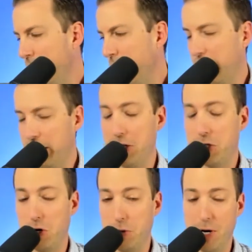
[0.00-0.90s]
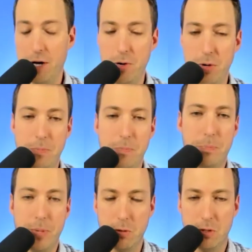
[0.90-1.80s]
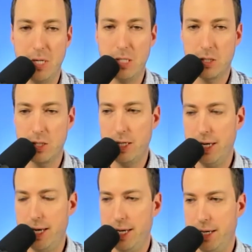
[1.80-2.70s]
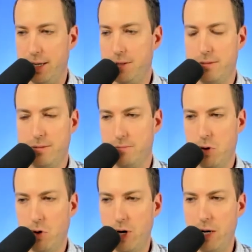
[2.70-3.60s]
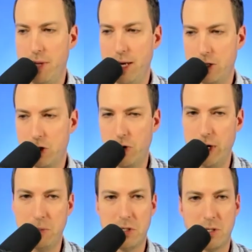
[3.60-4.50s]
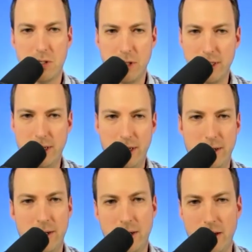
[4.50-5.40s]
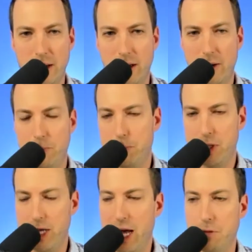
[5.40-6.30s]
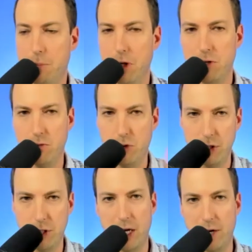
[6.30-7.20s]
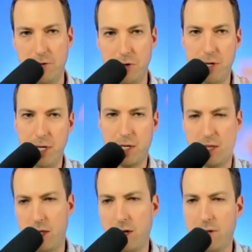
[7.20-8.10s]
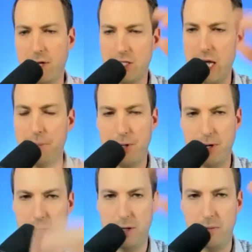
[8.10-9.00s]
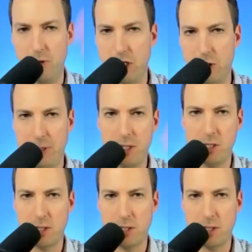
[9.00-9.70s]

He turned me onto it, but it was basically a program that scrapes LinkedIn, but they have a bunch of really kind of unique, think of like Zapier recipes,